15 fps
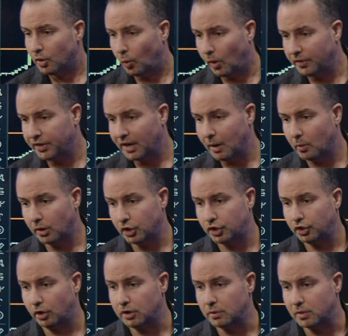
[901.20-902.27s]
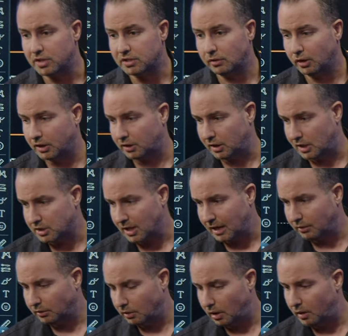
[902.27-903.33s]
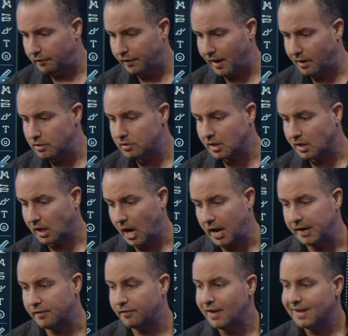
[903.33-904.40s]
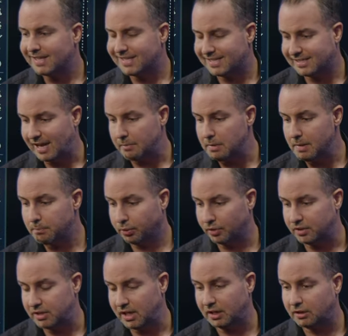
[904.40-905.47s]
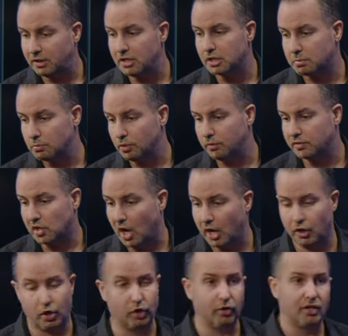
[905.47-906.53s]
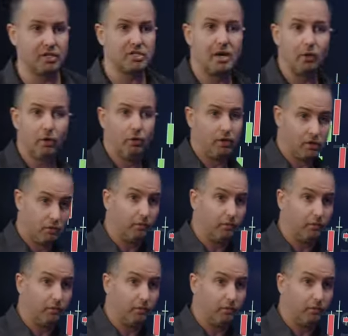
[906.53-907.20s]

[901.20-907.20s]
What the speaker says: one thing I want to show you is, look at this. I love how you can kind of semi-predict these moves on earnings. Now, earnings are